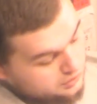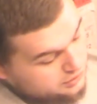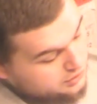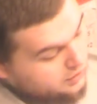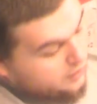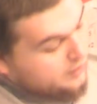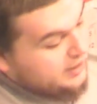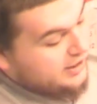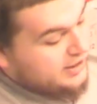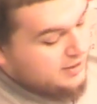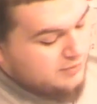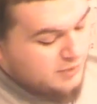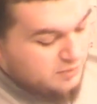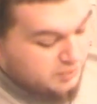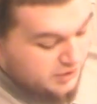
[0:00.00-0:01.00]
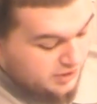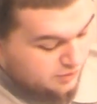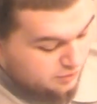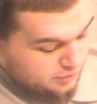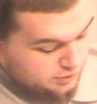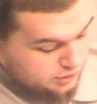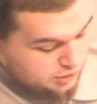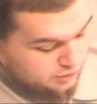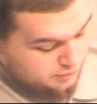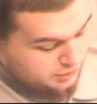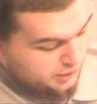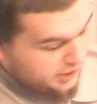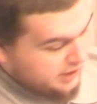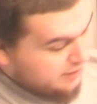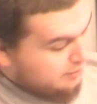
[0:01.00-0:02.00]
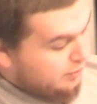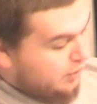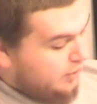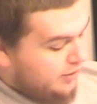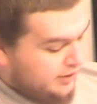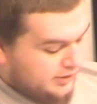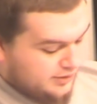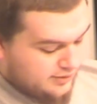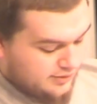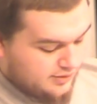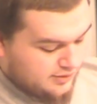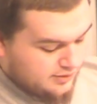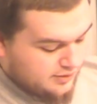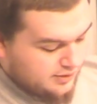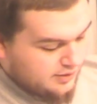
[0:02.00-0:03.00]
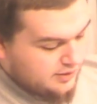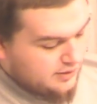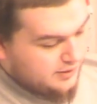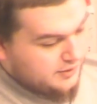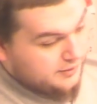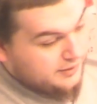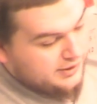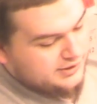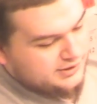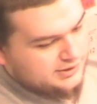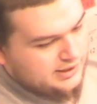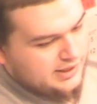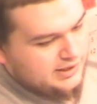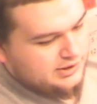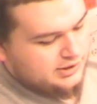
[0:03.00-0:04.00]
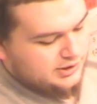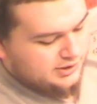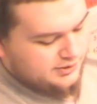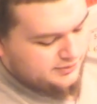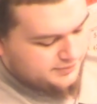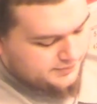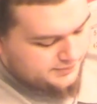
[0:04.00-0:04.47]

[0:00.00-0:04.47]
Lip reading: So it can be pretty crucial, pretty important, the recitation.